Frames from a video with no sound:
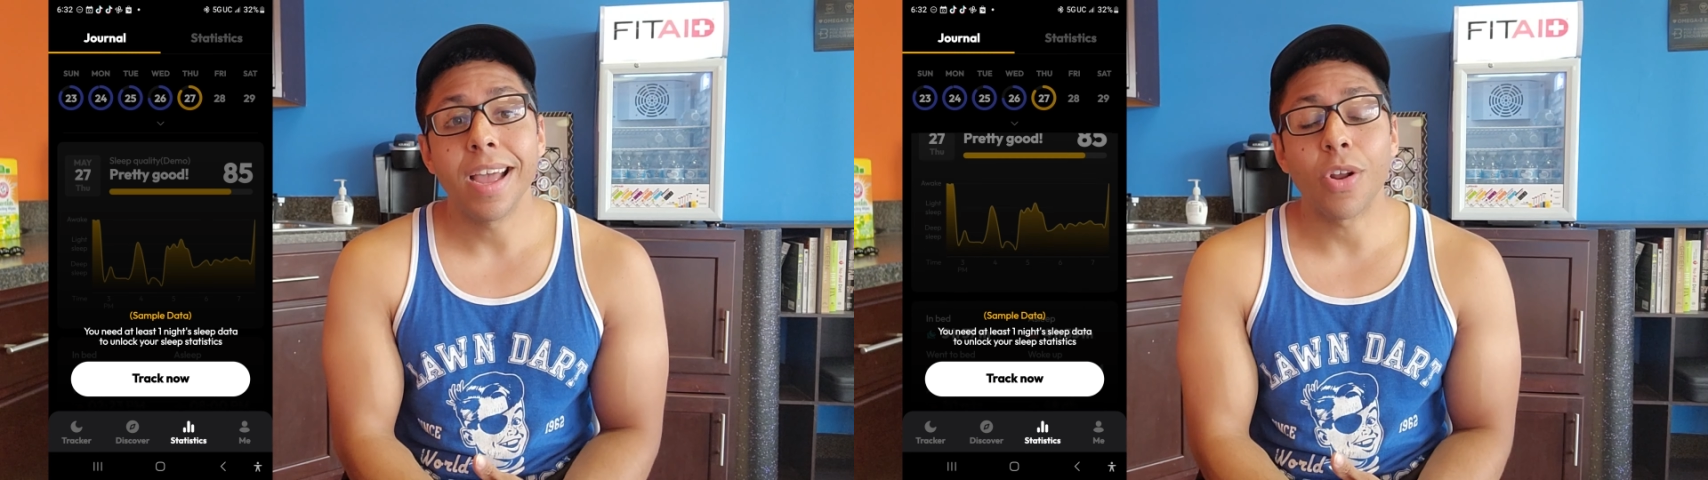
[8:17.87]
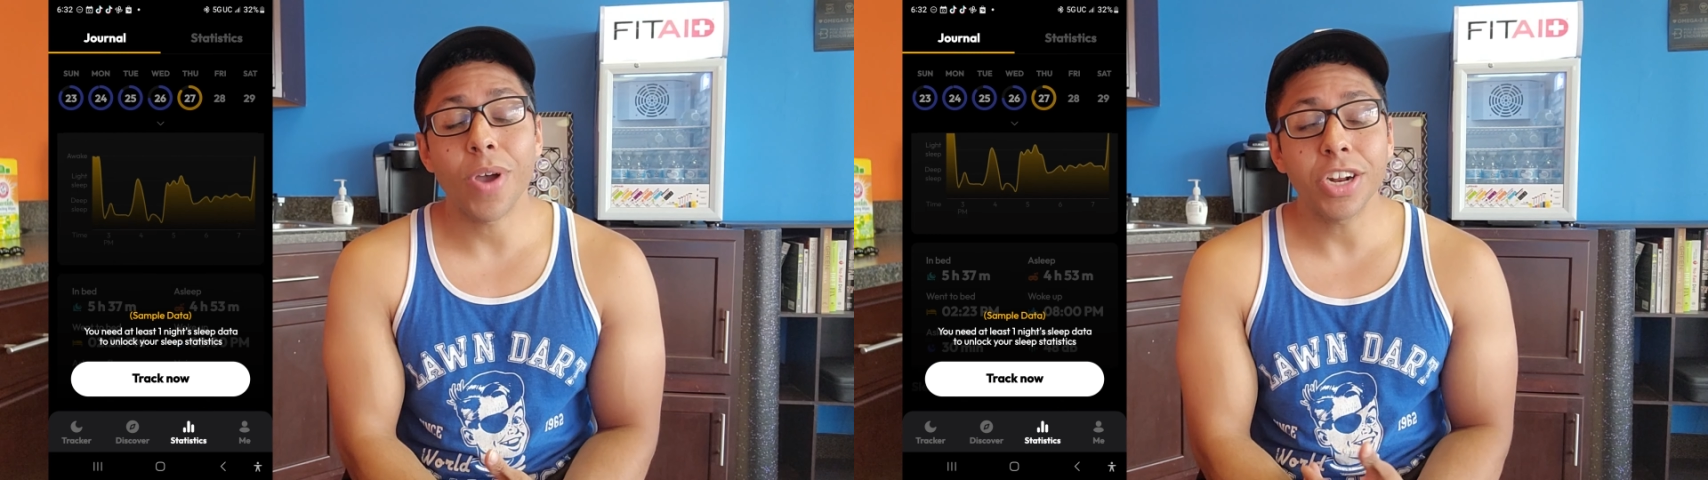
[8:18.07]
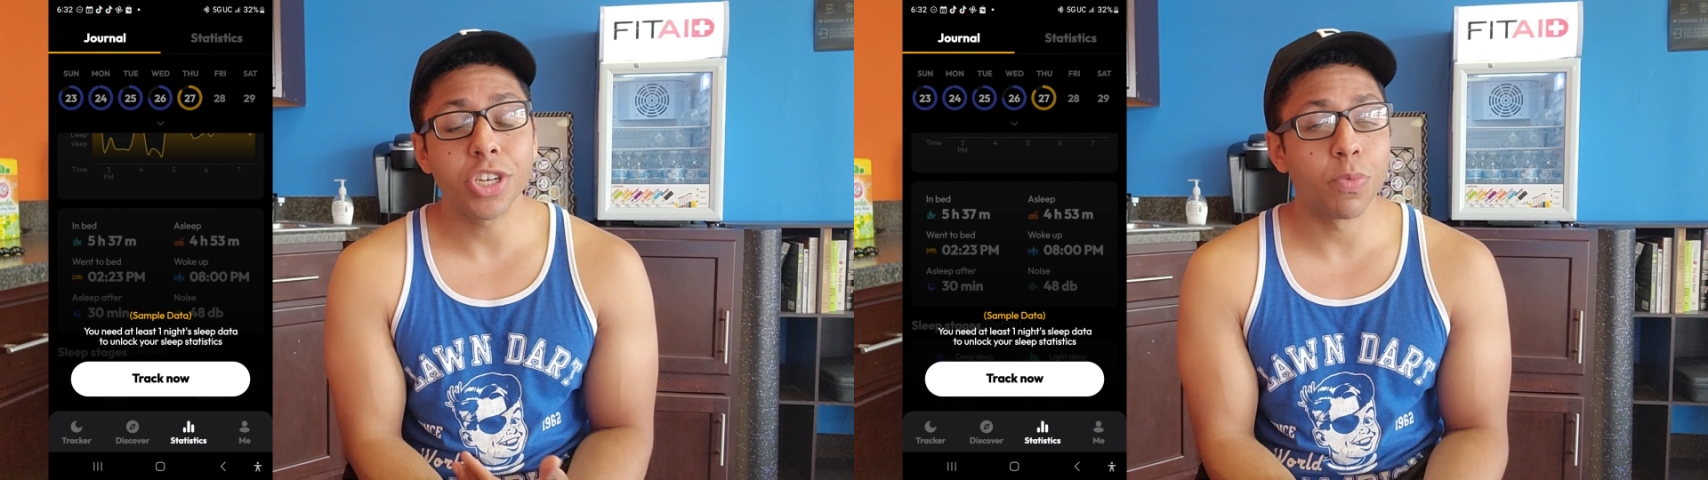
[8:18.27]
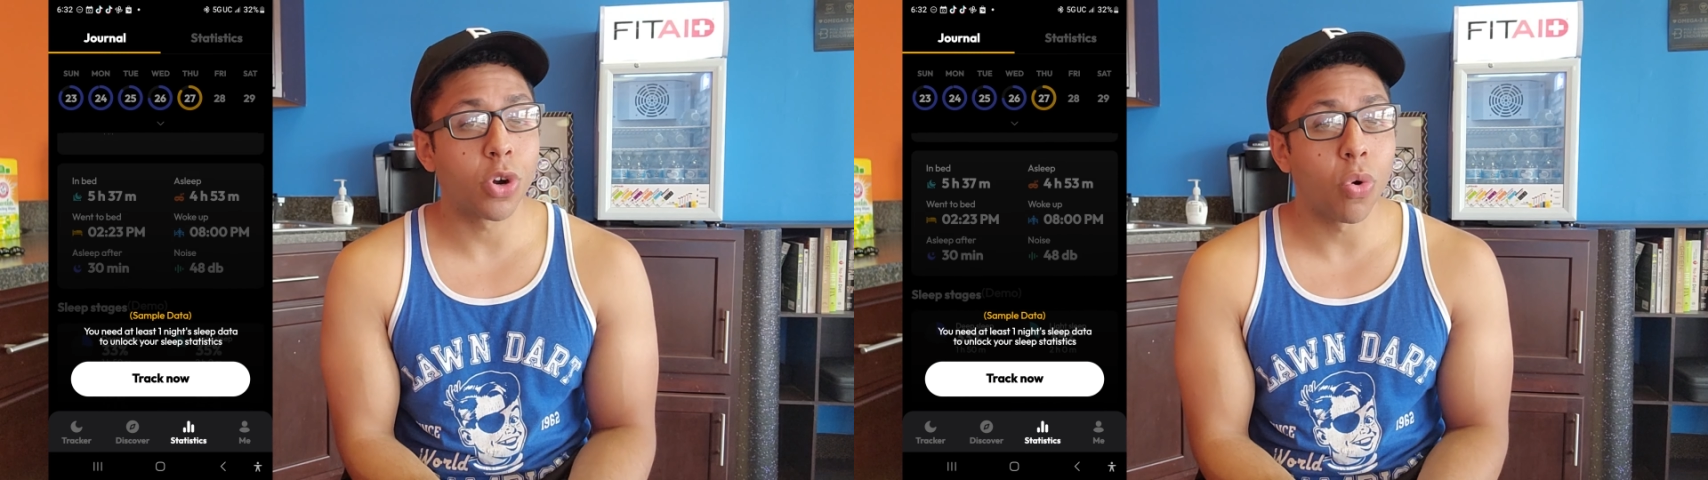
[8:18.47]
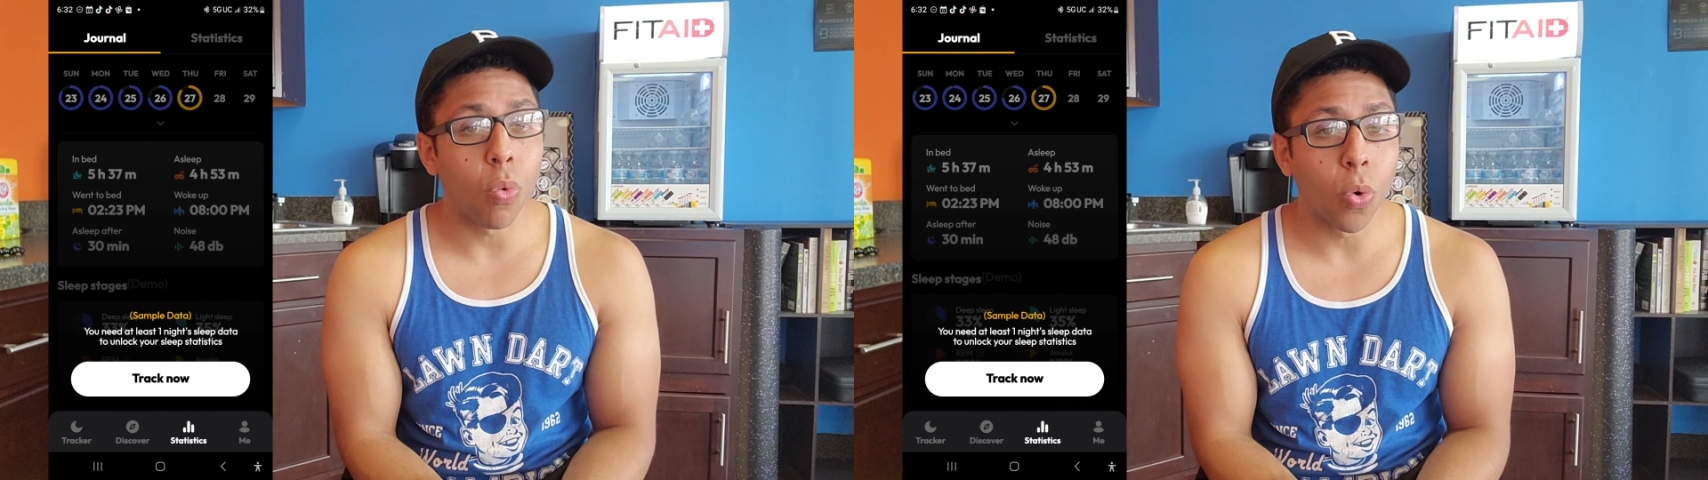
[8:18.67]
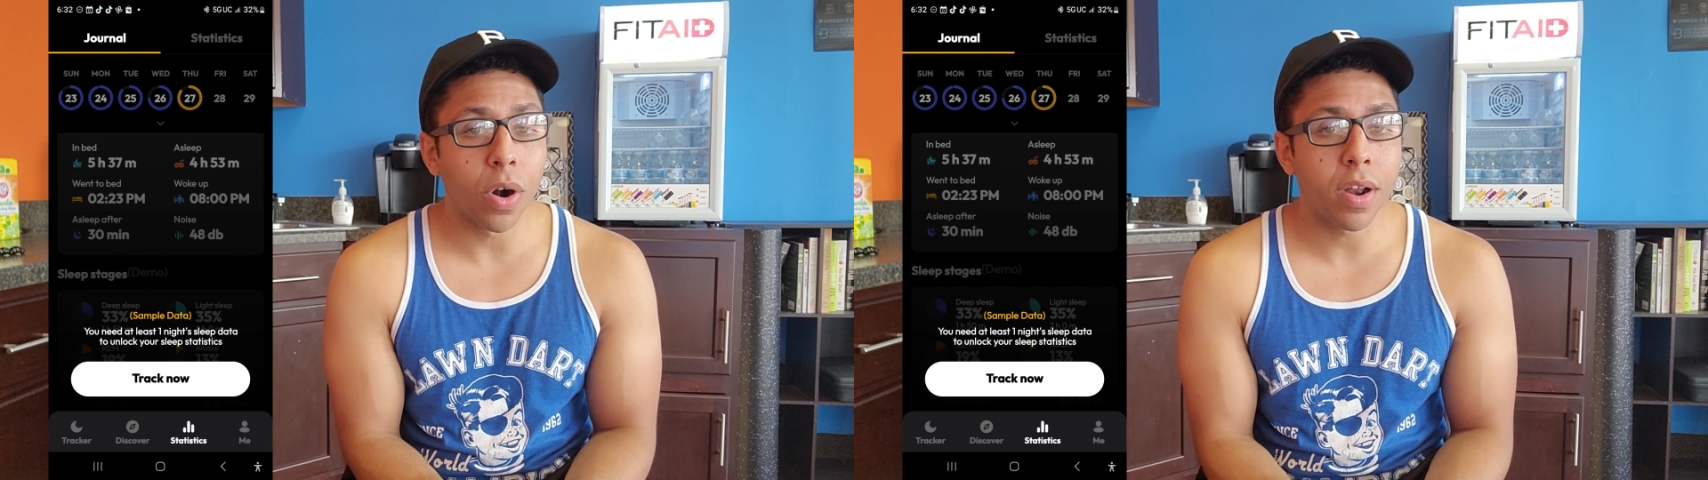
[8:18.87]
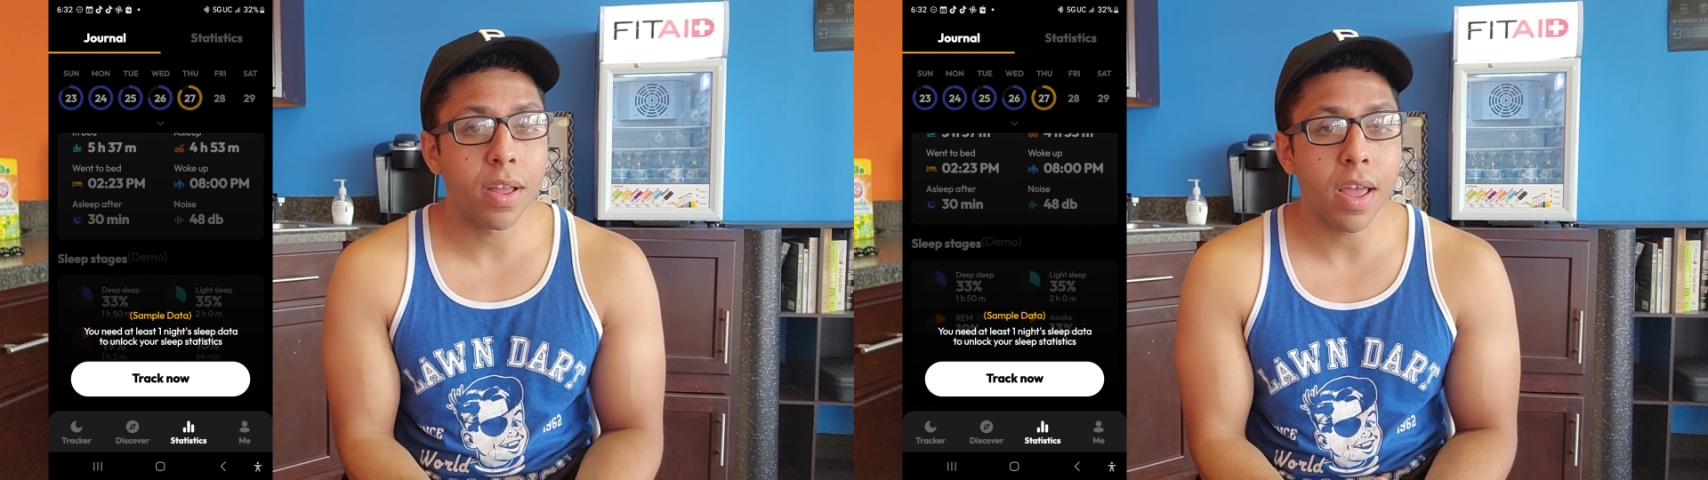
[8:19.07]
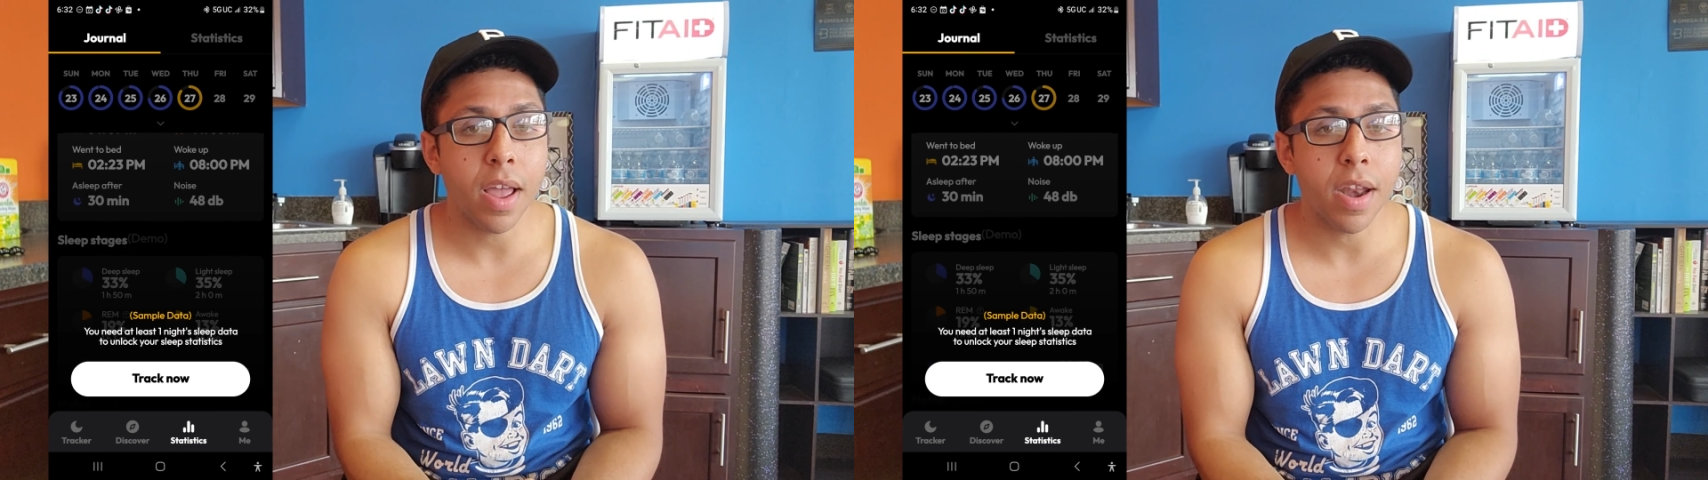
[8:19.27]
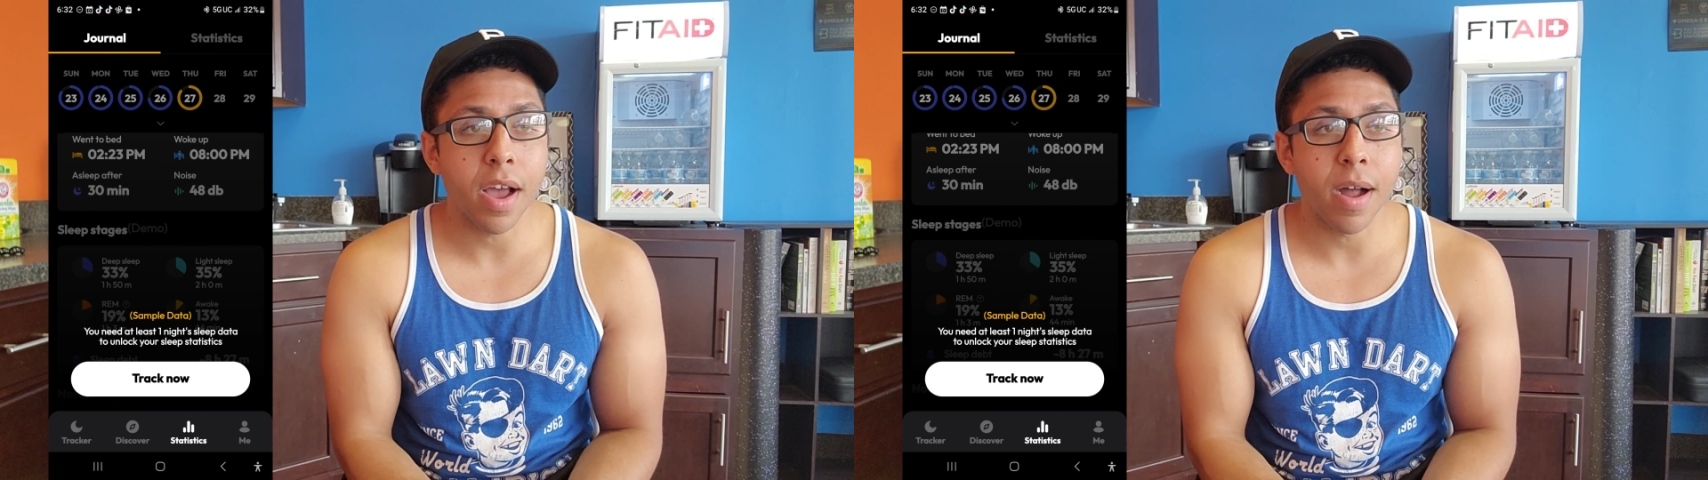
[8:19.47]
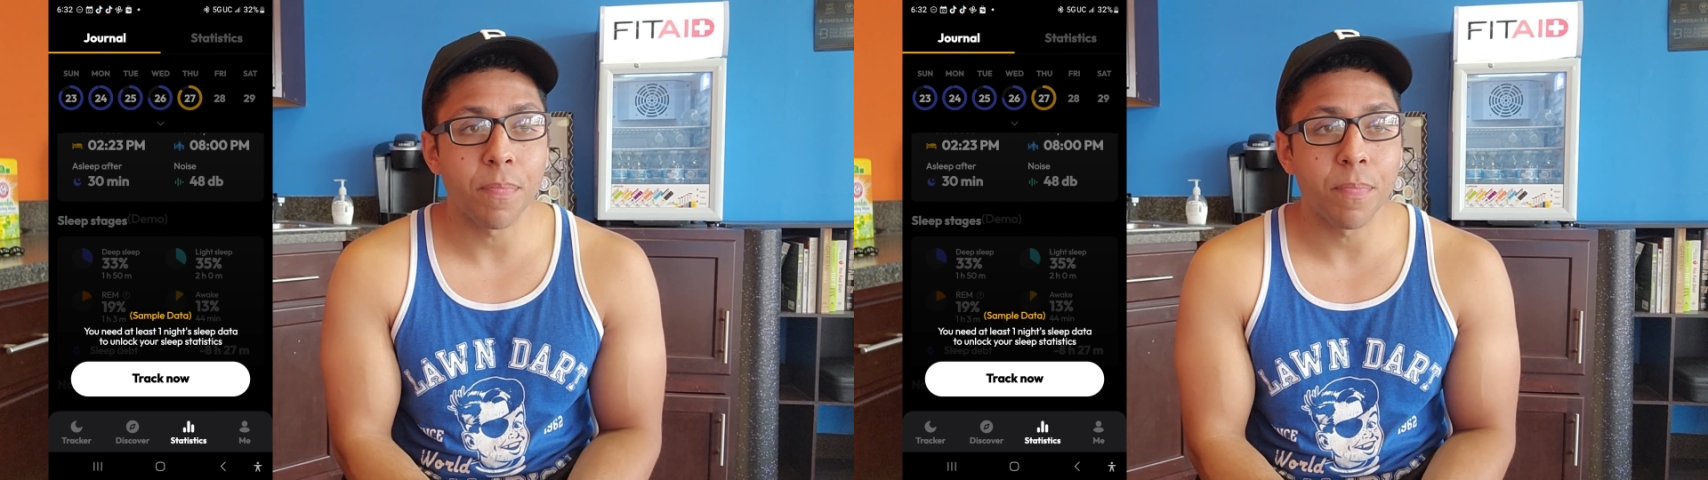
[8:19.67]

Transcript: It'll actually record and